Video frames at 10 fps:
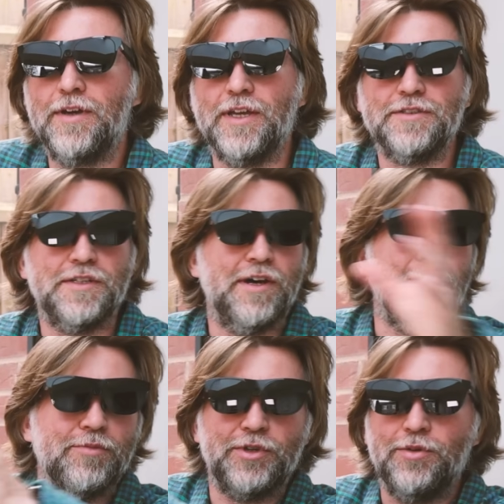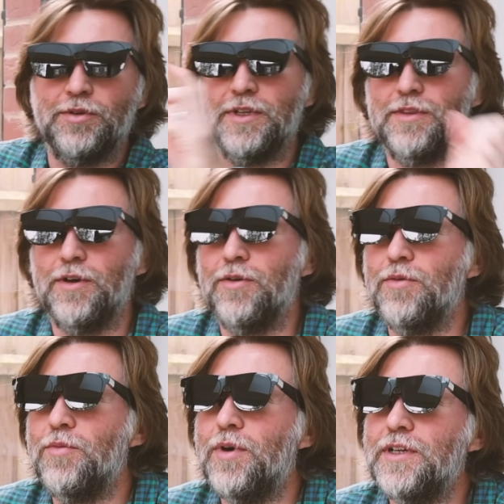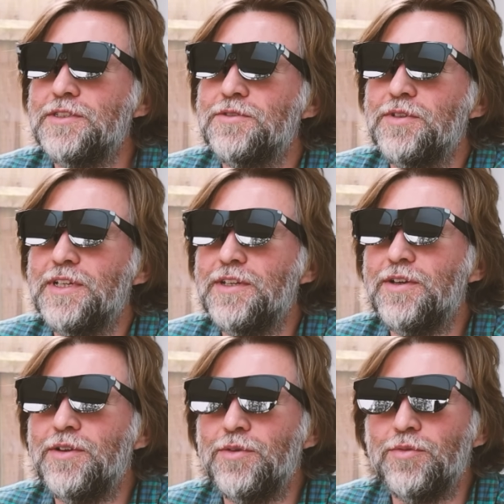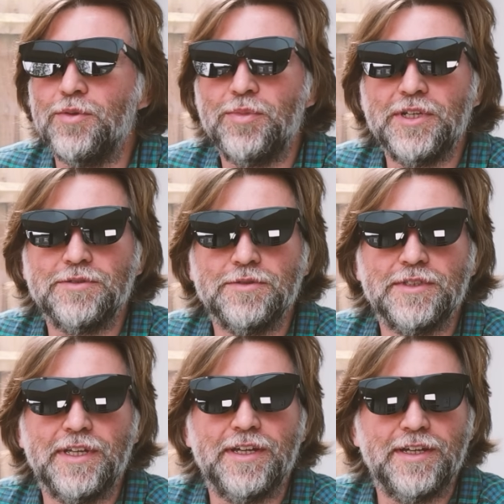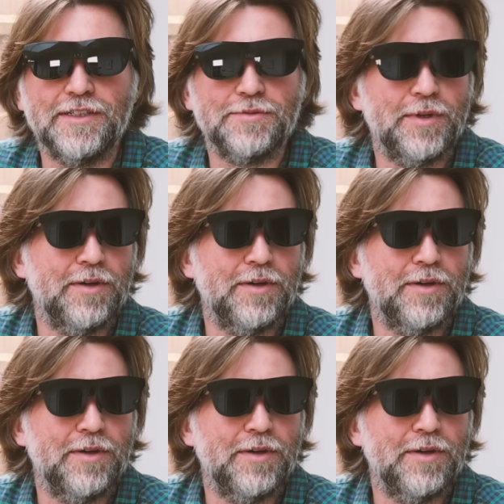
Okay, so now I'm recording the whole widescreen and all the pixels there as